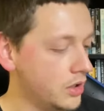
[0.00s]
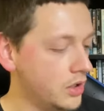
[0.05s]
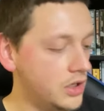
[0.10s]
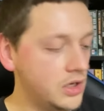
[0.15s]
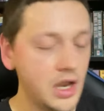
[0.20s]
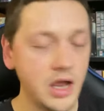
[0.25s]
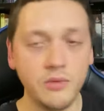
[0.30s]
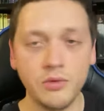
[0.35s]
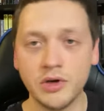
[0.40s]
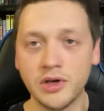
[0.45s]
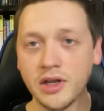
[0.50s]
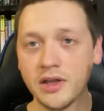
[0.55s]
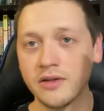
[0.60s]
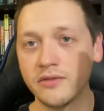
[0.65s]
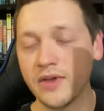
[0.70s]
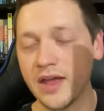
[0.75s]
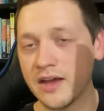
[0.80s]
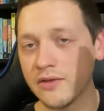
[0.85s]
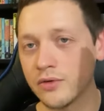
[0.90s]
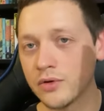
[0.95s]
Not one I have
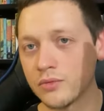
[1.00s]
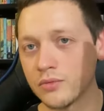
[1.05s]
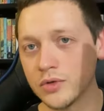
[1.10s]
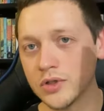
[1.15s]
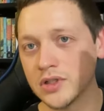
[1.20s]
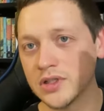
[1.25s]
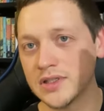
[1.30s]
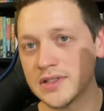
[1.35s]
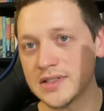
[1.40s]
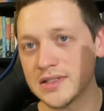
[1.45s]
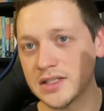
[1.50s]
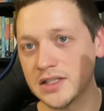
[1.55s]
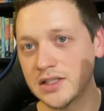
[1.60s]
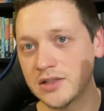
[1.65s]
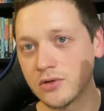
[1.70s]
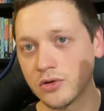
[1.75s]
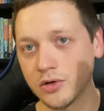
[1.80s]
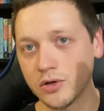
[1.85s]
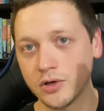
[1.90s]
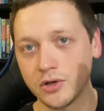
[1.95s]
ever really seen
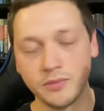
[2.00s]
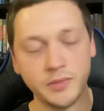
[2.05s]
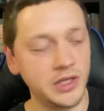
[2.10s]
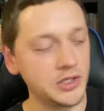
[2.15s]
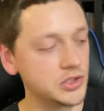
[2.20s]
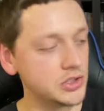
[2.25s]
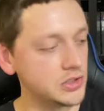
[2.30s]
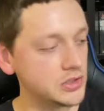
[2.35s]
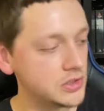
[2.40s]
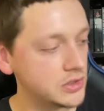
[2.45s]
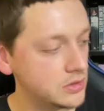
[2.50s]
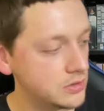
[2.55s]
or heard mentioned.